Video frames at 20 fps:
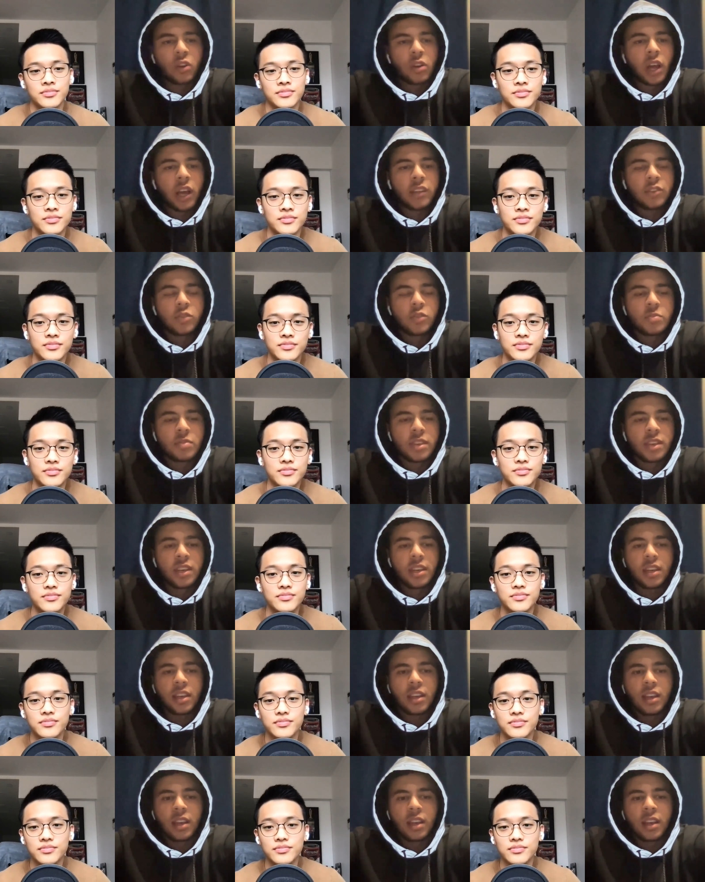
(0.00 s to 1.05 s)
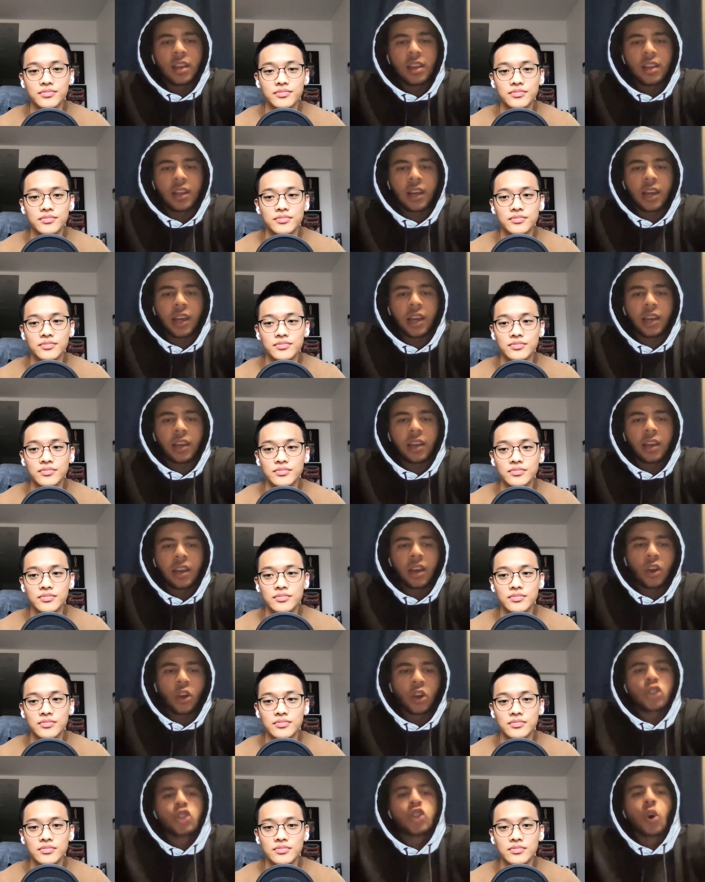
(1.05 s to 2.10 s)
Speaker 1: i don't like to be like
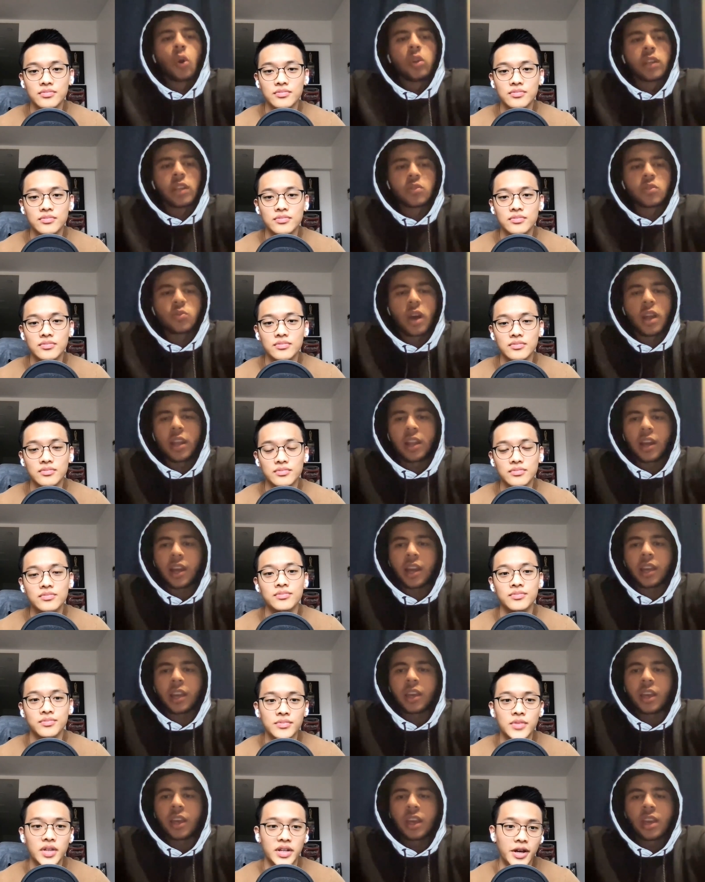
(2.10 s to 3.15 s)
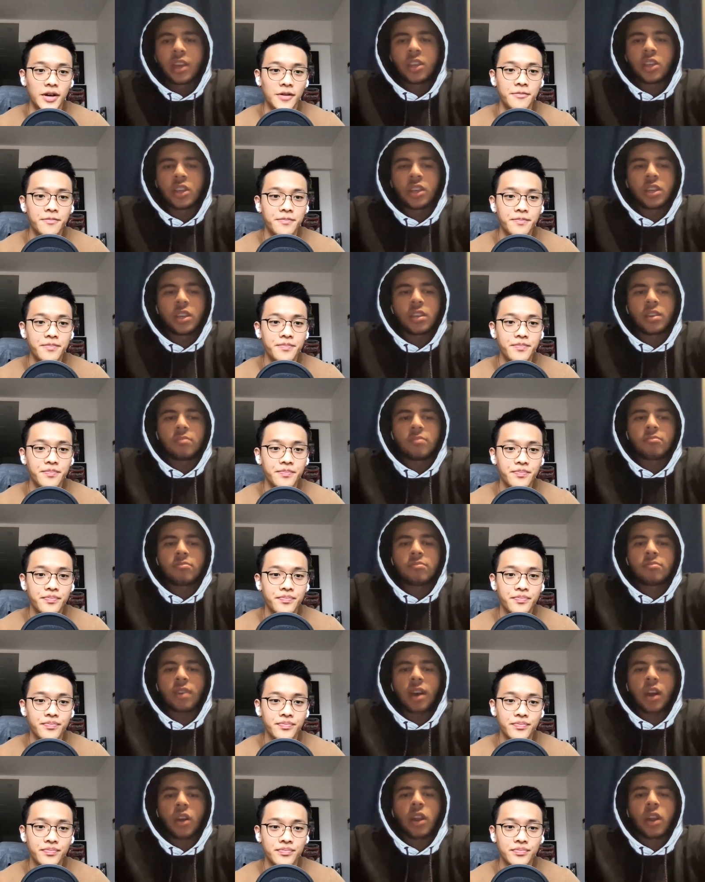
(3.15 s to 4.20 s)
controlled as well like yeah you,
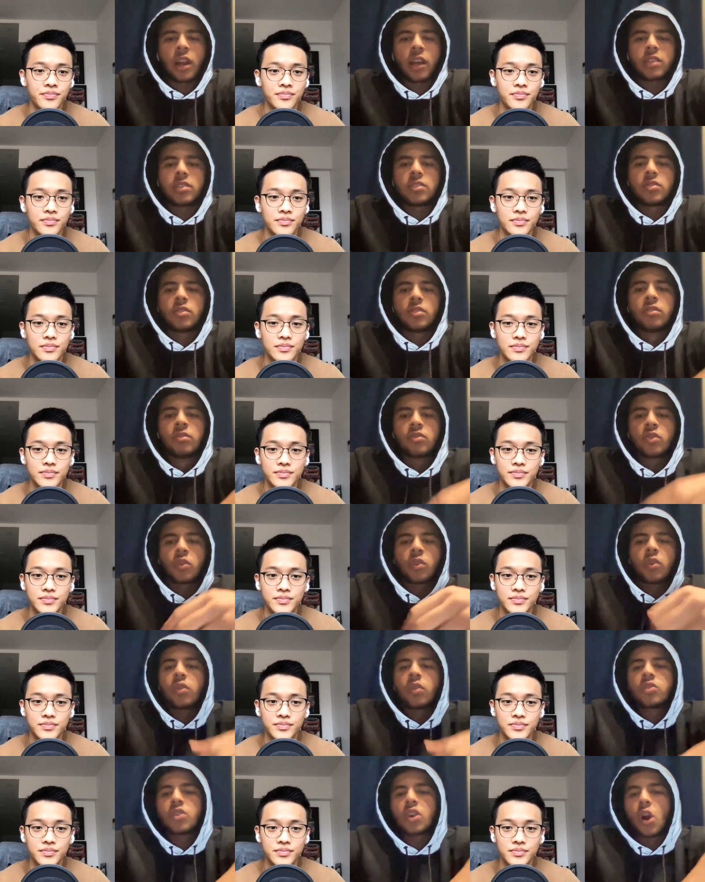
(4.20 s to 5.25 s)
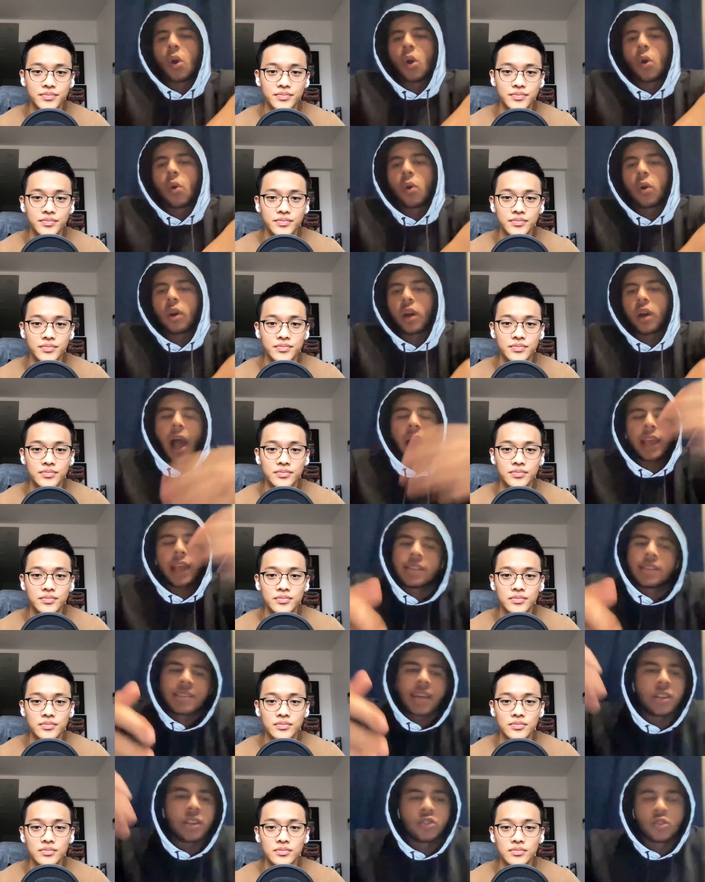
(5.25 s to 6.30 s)
I don't like to to go. I
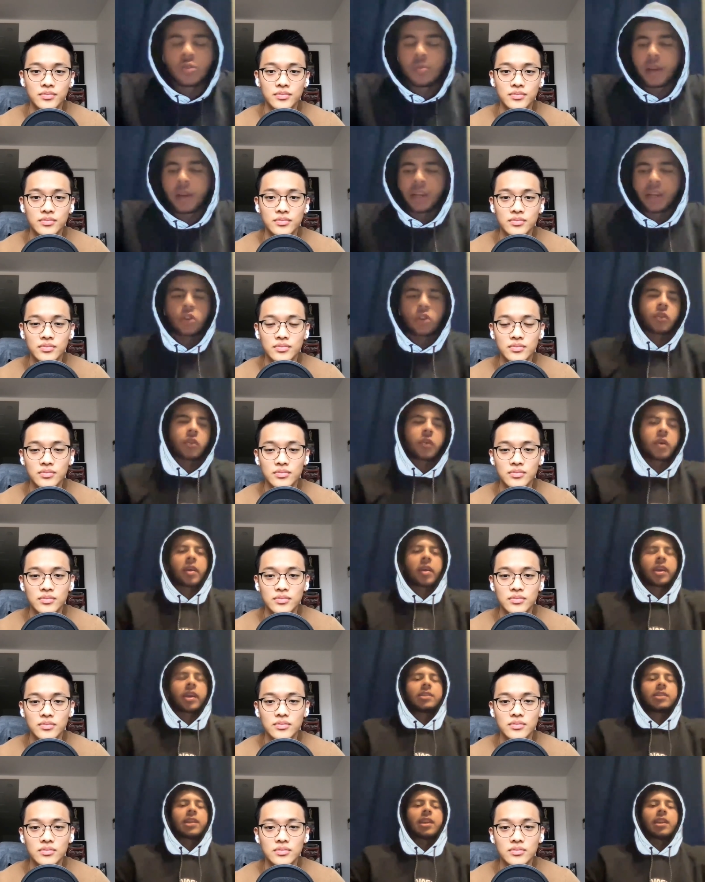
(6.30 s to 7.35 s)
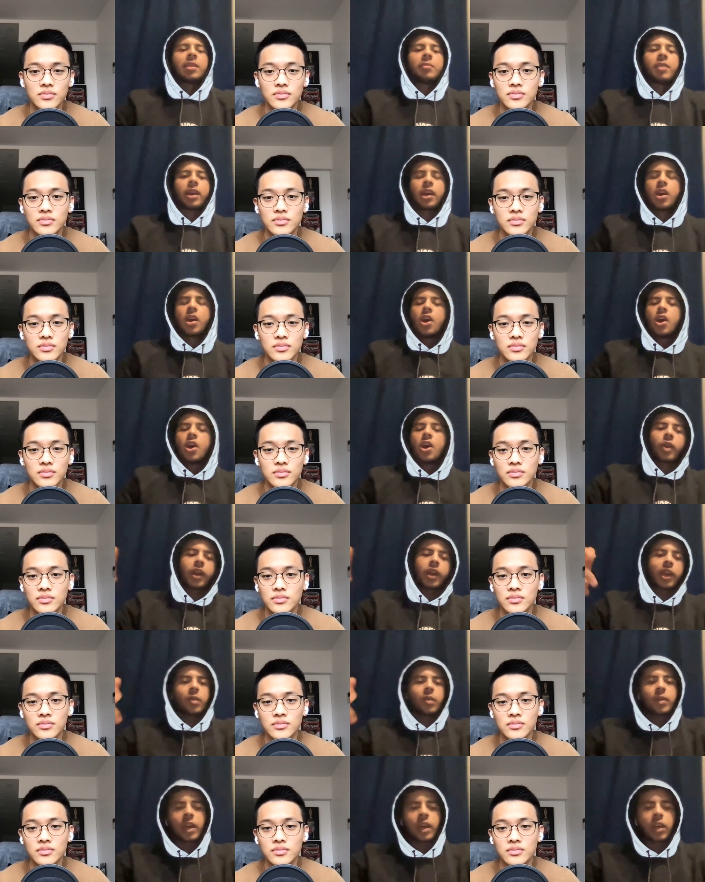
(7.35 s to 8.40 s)
can say to my coach Kareem, I can tell him like, okay,
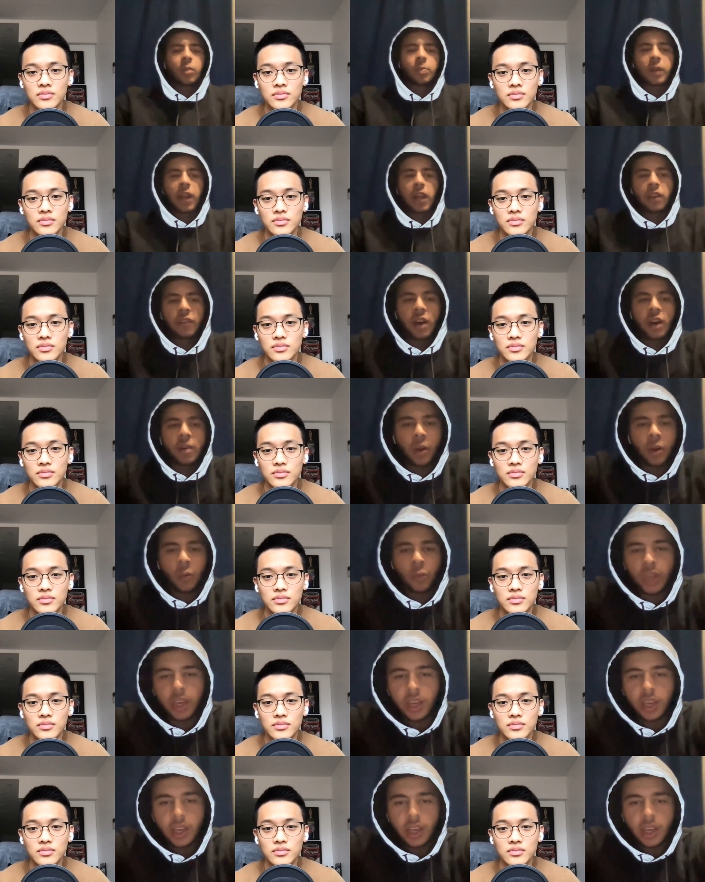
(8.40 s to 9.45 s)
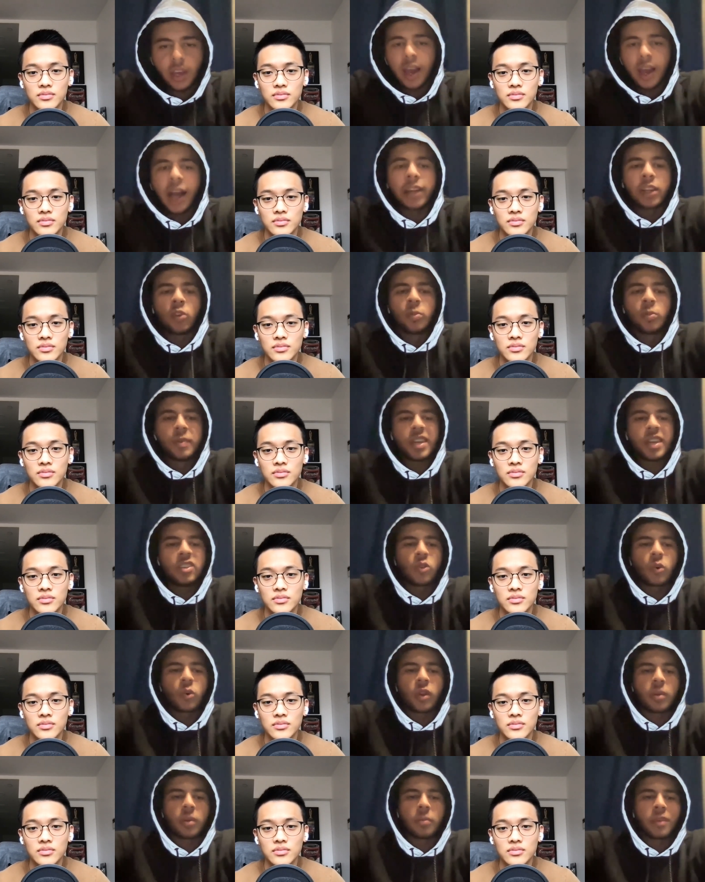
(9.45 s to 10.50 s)
Kareem, can you planify my week? And he would be
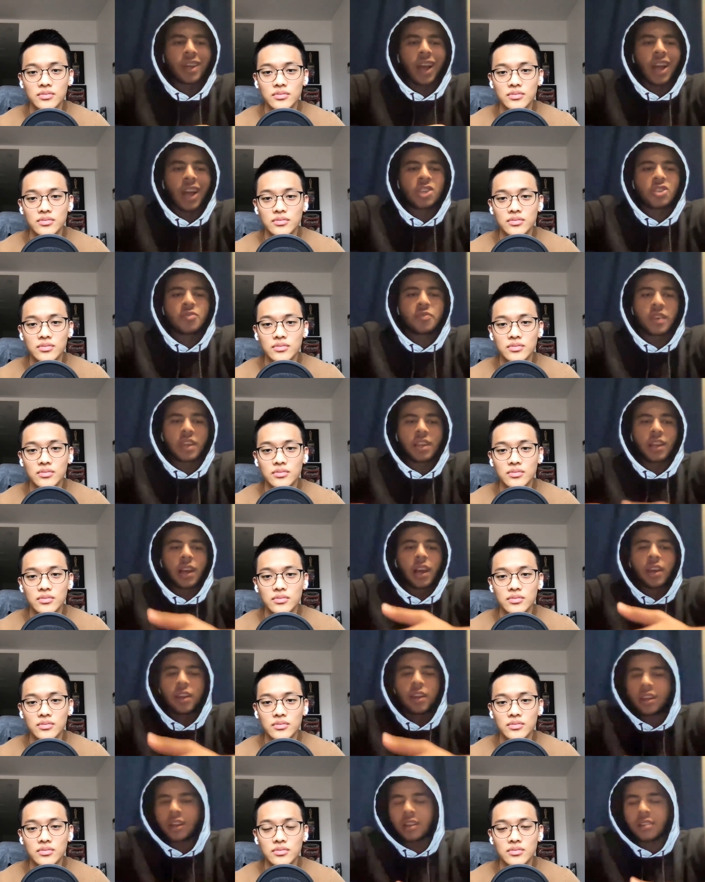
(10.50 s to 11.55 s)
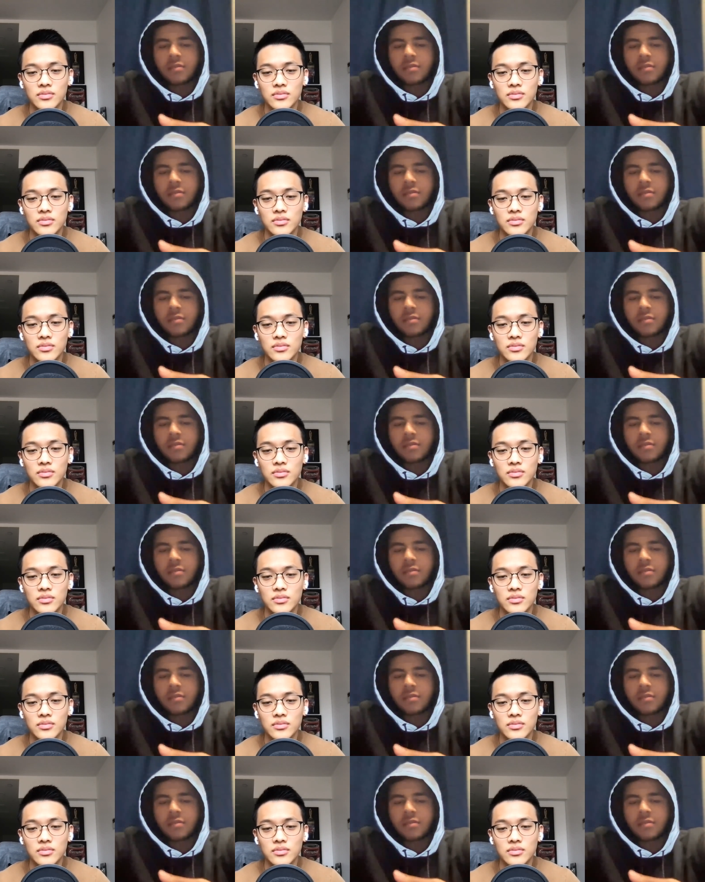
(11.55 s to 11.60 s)
doing it, but I just feel like